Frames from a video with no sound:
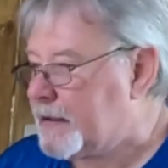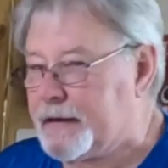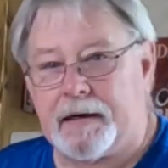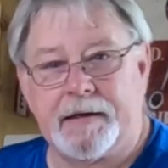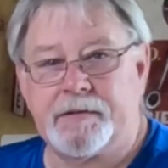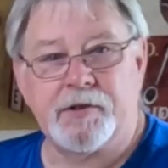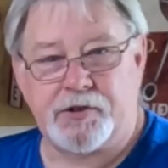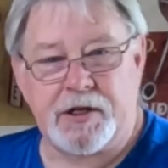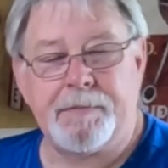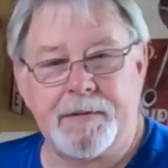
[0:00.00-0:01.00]
The
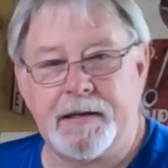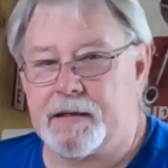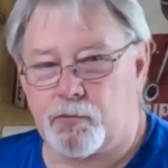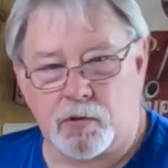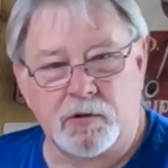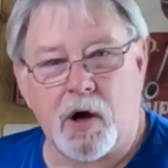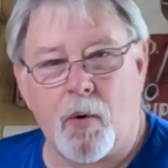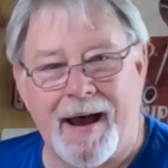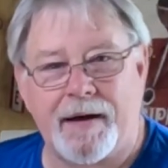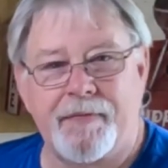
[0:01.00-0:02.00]
shipping, it will
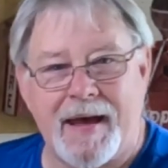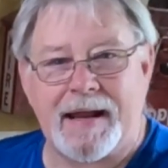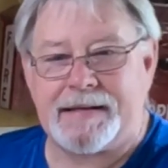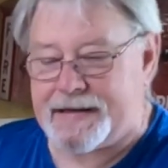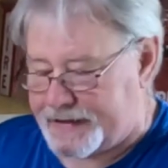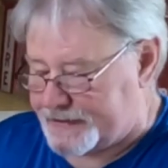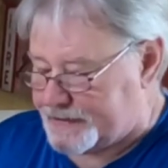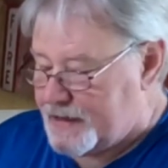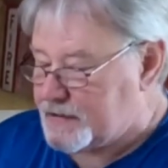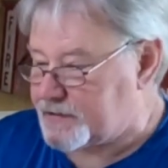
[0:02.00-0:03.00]
go out that day.
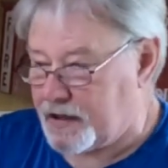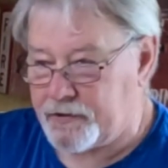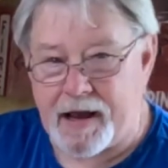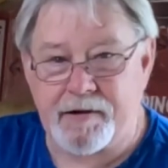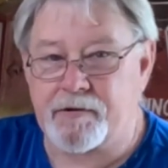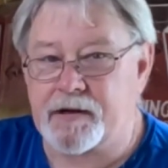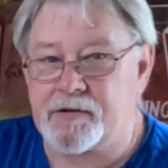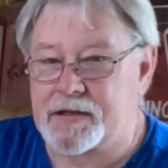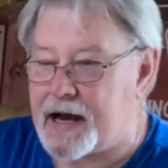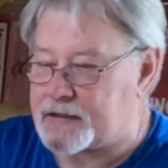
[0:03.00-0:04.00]
So Angry
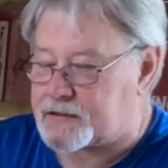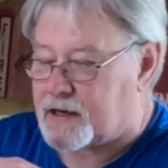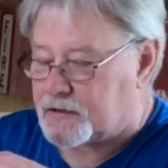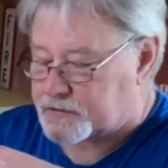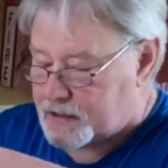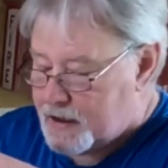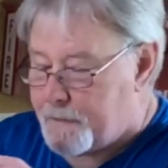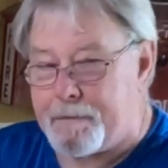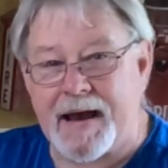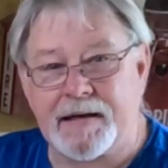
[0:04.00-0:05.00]
Goose hot sauce,
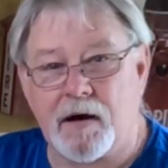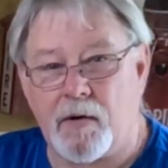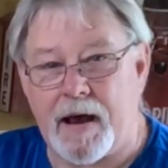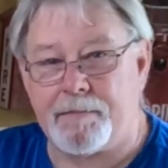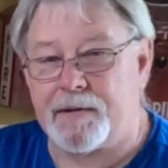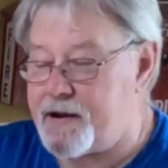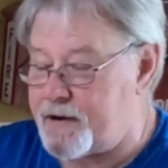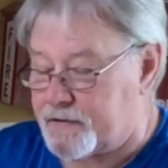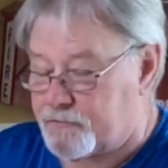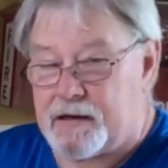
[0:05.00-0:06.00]
mango
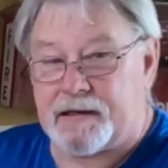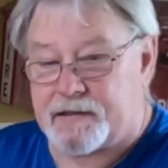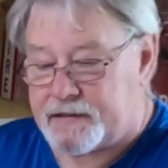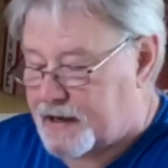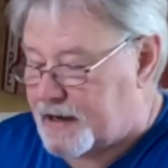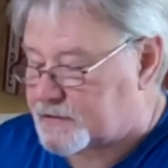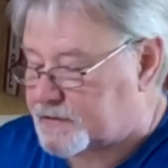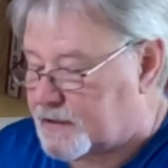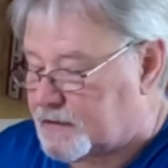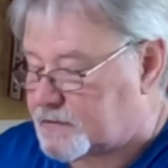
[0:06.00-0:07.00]
habanero, really good hot
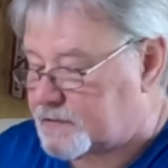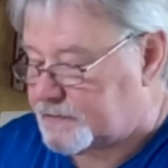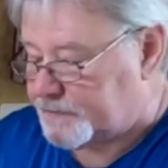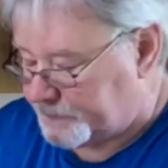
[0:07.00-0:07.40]
sauce.